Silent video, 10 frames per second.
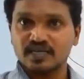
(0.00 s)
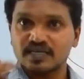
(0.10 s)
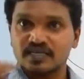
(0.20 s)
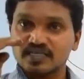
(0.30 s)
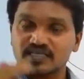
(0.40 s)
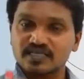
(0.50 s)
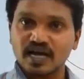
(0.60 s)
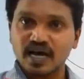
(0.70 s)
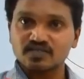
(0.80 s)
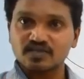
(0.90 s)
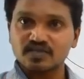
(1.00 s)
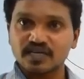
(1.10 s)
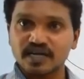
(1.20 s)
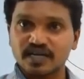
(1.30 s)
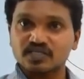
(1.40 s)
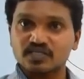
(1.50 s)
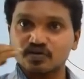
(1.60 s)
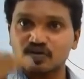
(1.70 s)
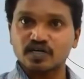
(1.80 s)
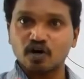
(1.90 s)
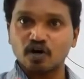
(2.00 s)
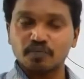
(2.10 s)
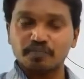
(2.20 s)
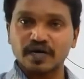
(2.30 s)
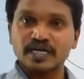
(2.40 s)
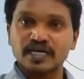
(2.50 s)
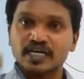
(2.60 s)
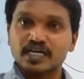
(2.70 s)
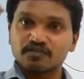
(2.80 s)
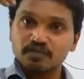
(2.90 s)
This transverse gyrus during development it will